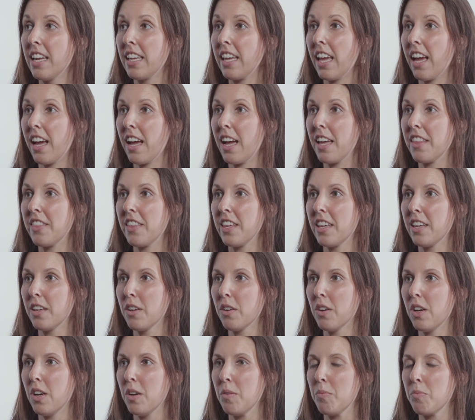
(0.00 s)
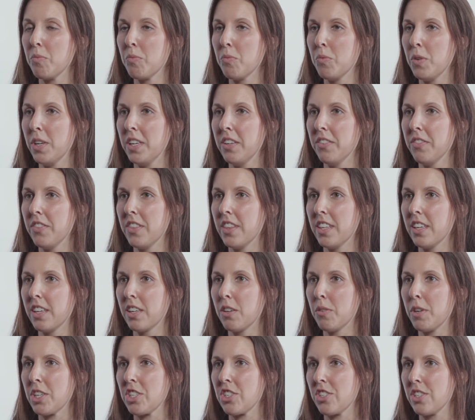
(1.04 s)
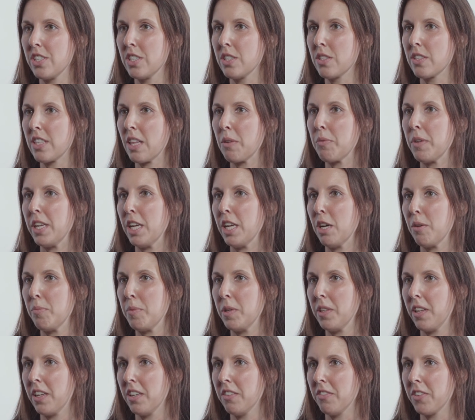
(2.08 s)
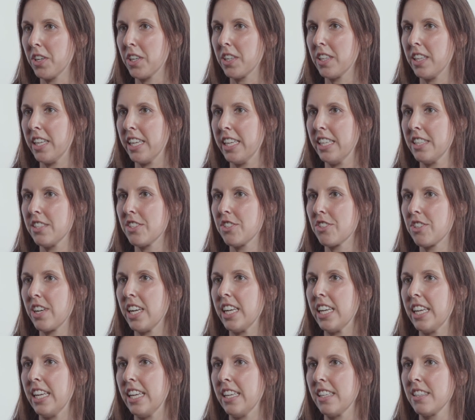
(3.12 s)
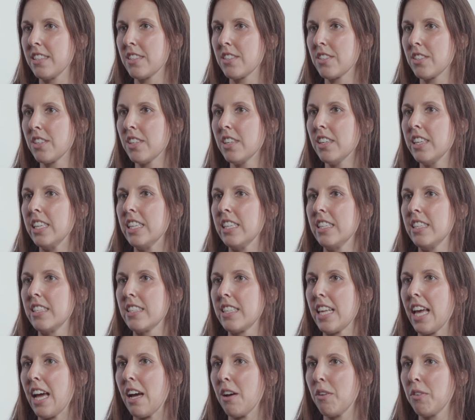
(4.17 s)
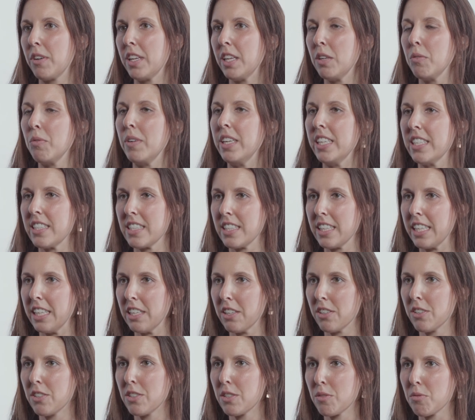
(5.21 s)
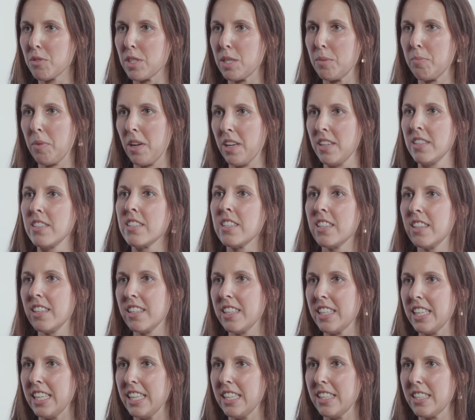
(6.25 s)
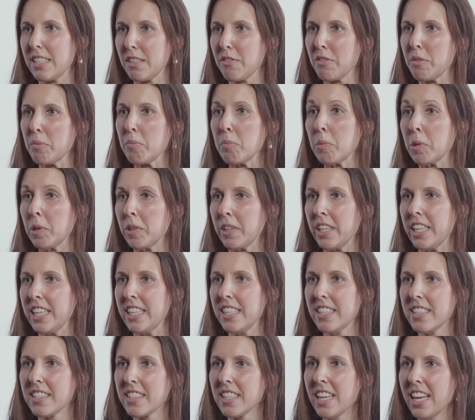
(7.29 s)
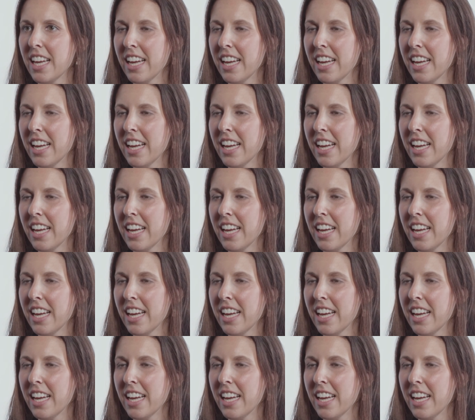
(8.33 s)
Yeah, I think one of the questions that we help a lot of our clients try to answer is how can we as leaders respond to the needs of employees?